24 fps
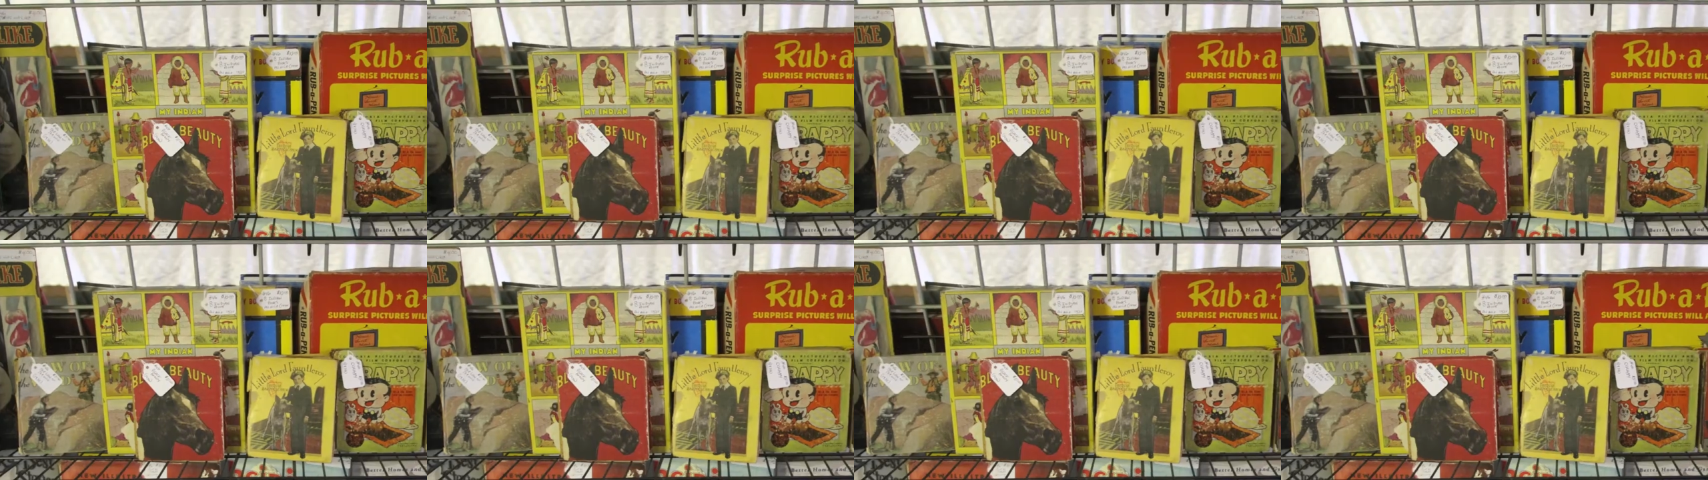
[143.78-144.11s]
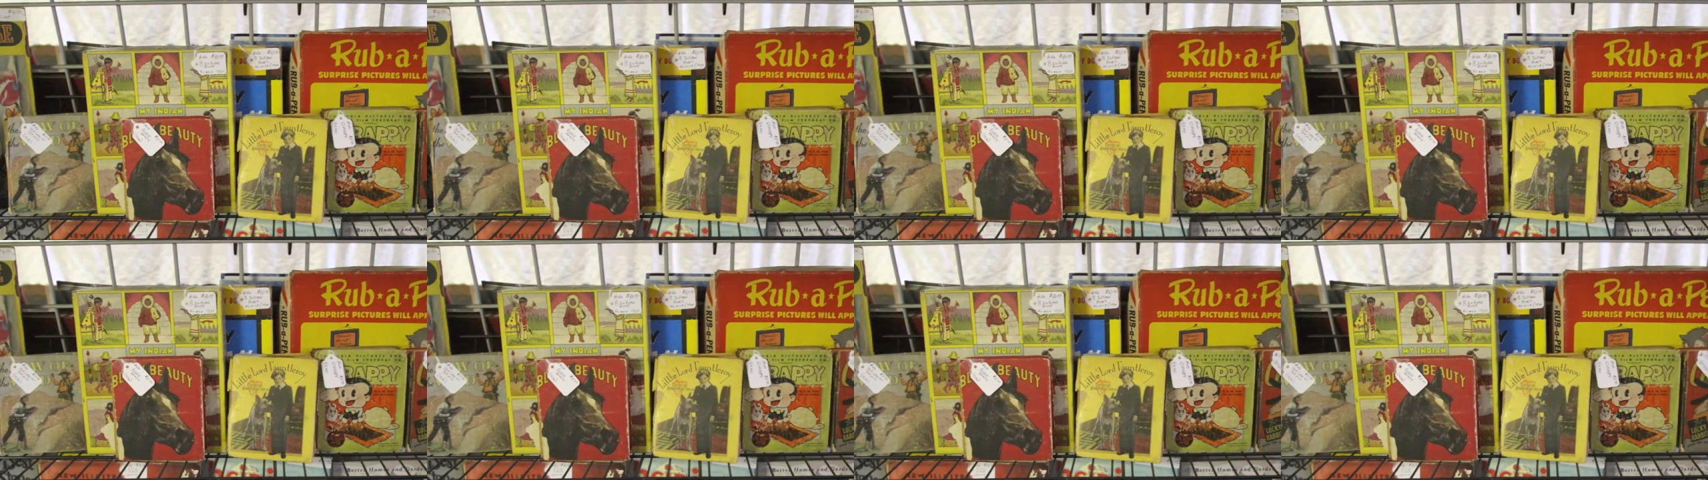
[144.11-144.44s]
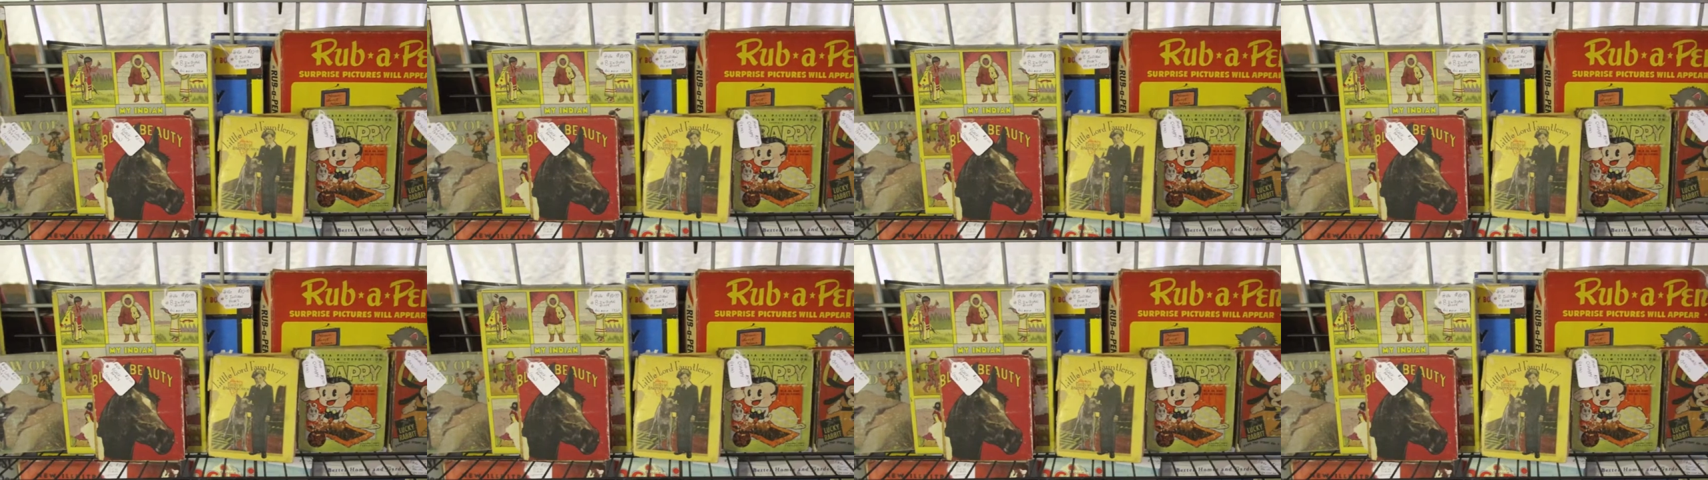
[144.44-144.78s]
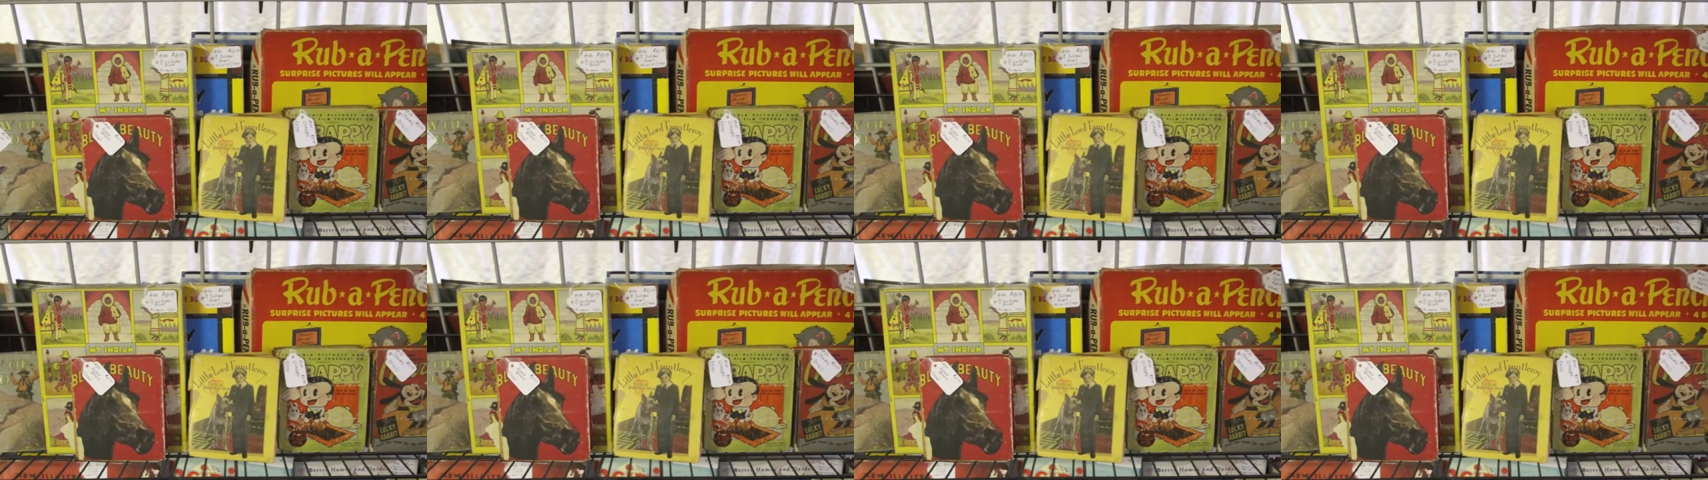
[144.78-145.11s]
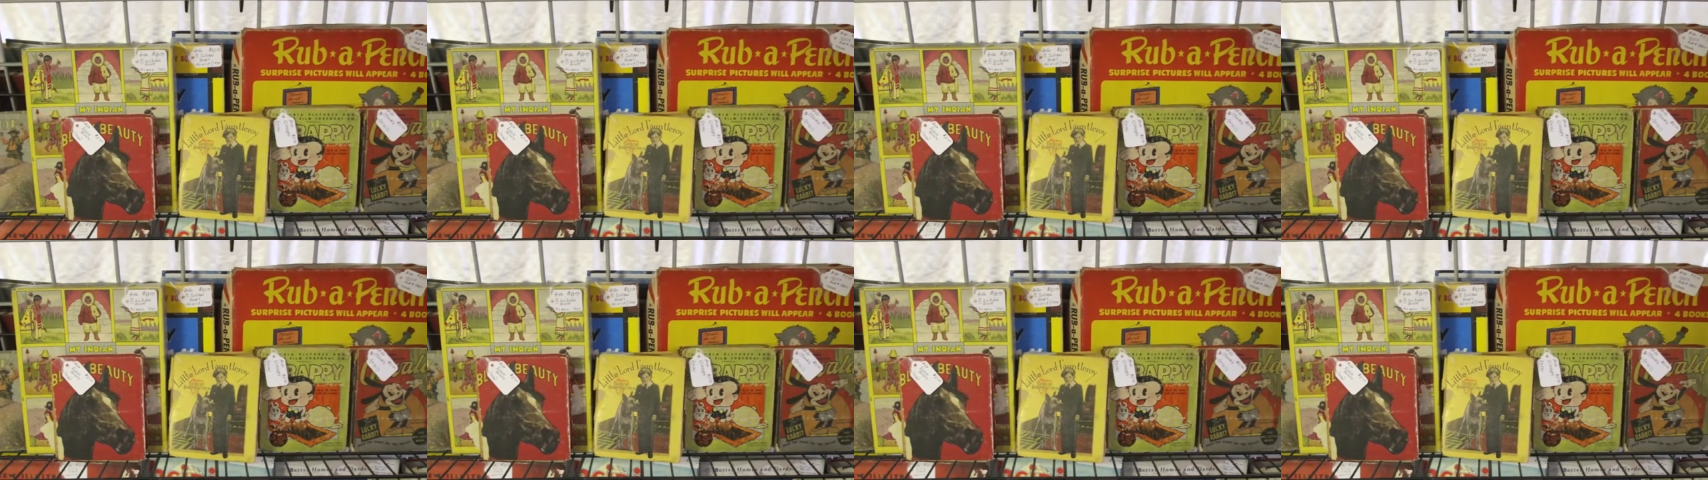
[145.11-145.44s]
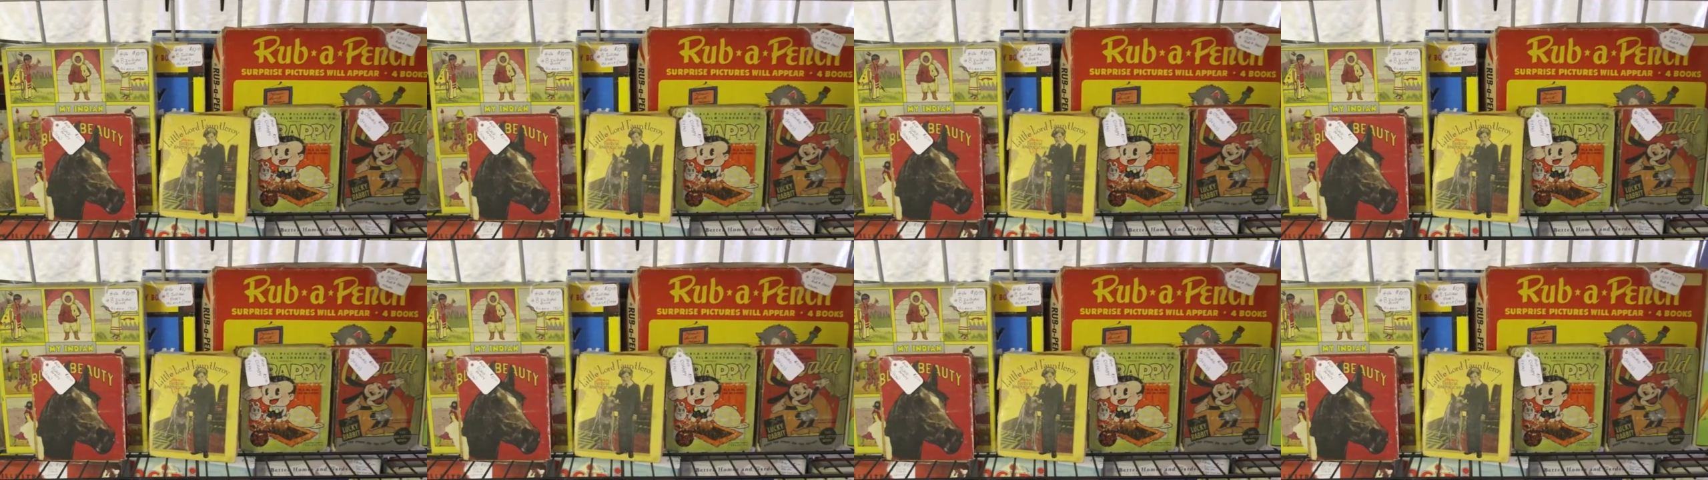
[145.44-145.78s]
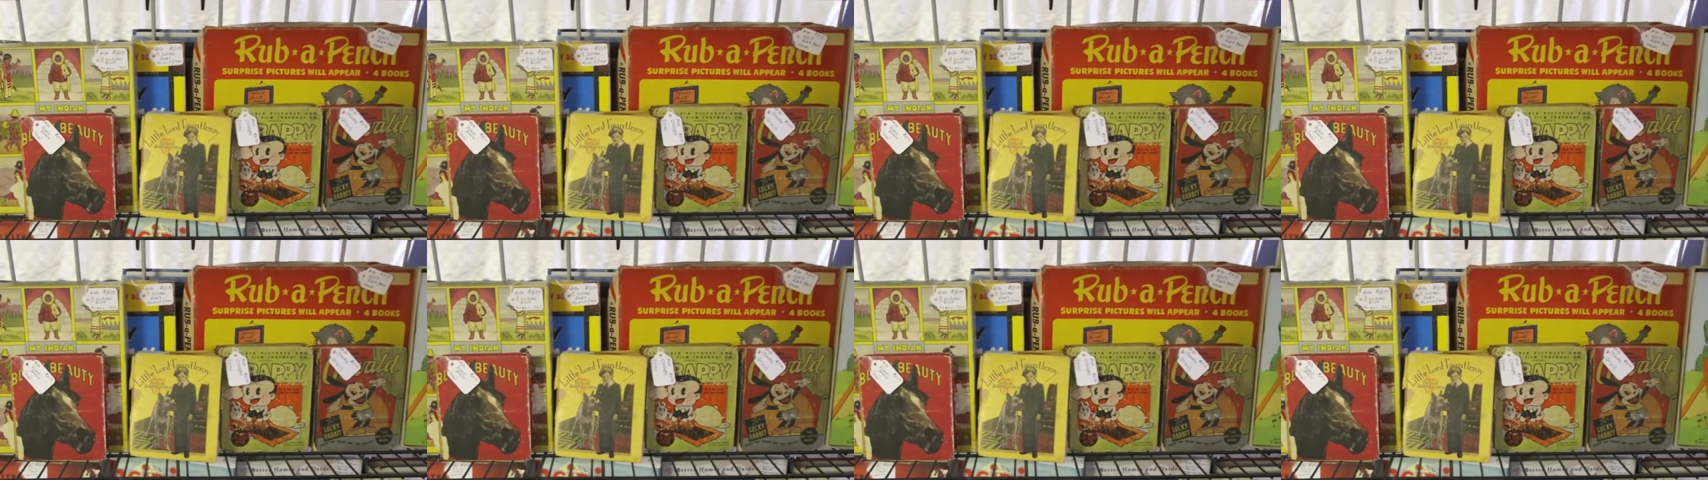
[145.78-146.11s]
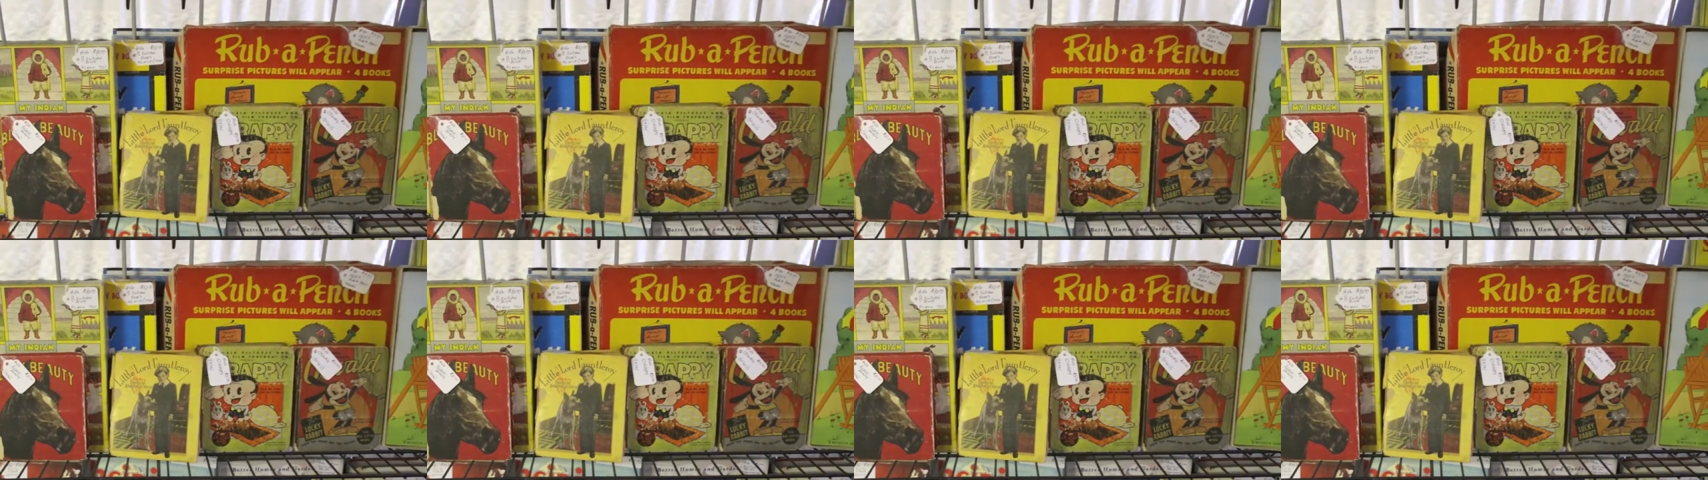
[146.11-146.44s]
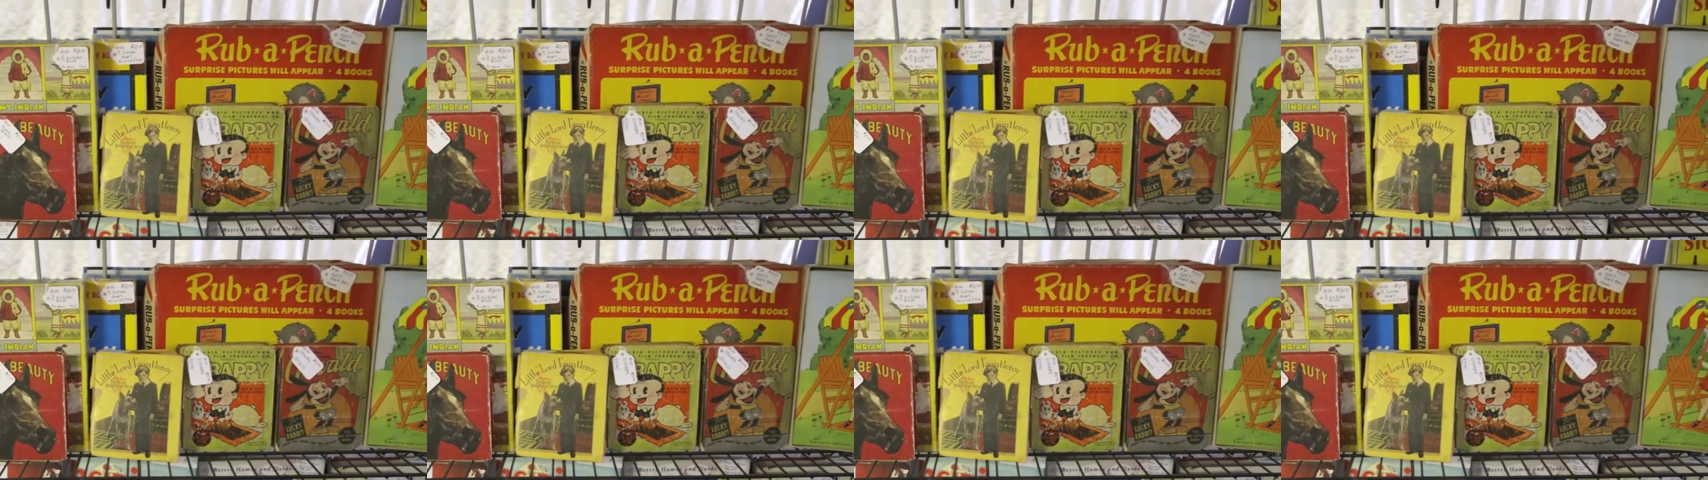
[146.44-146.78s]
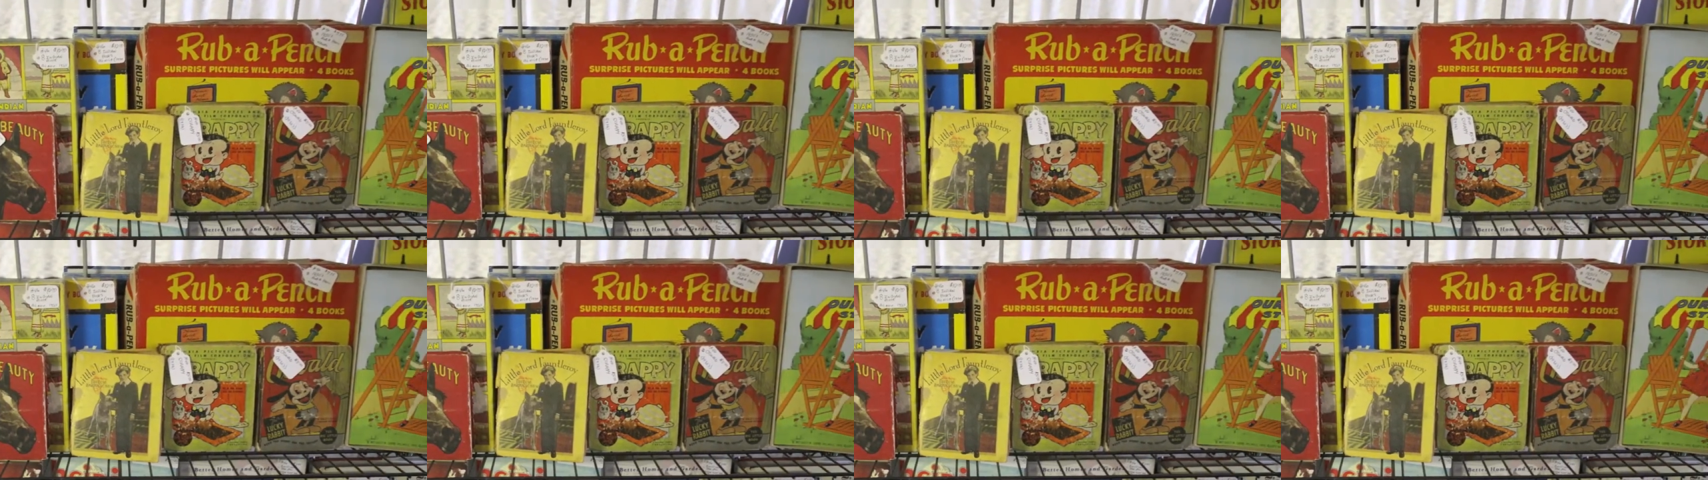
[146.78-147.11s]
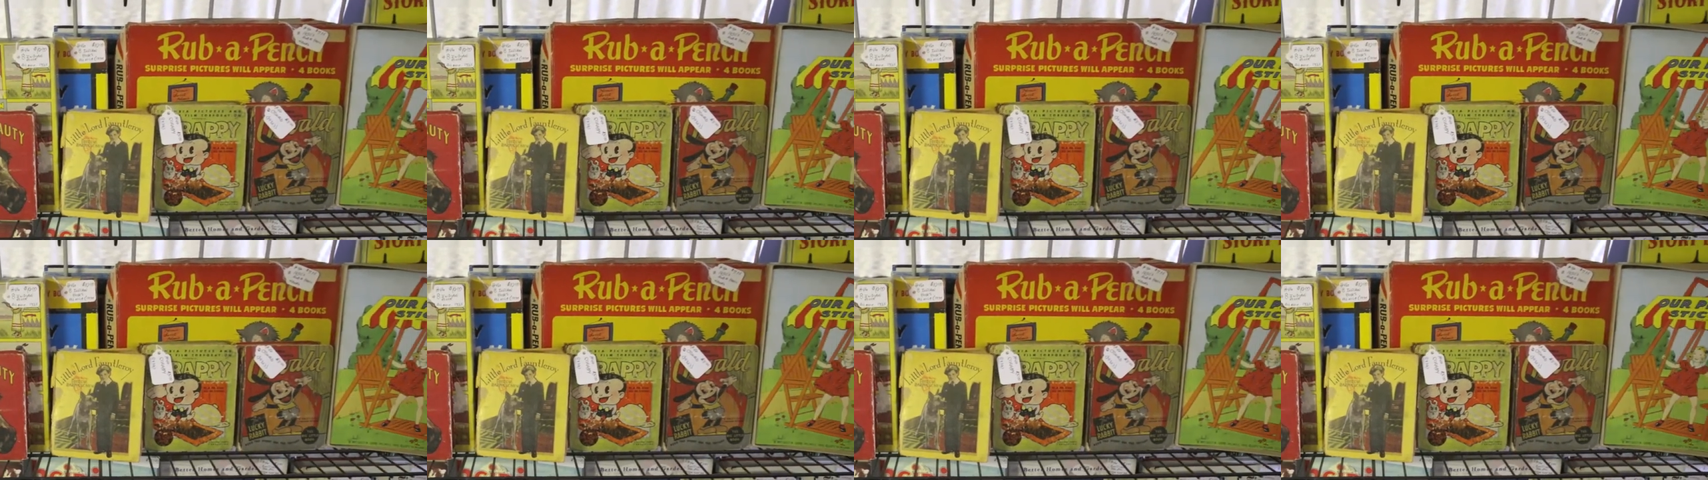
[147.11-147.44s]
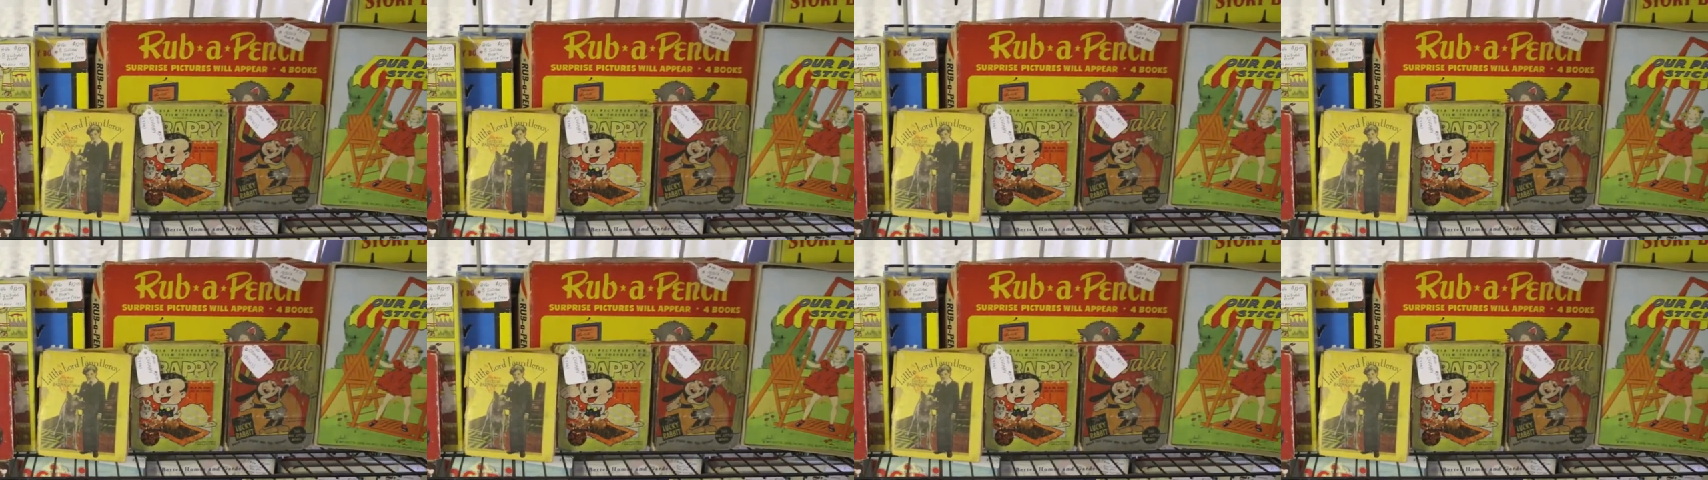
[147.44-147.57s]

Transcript: (no speaker visible)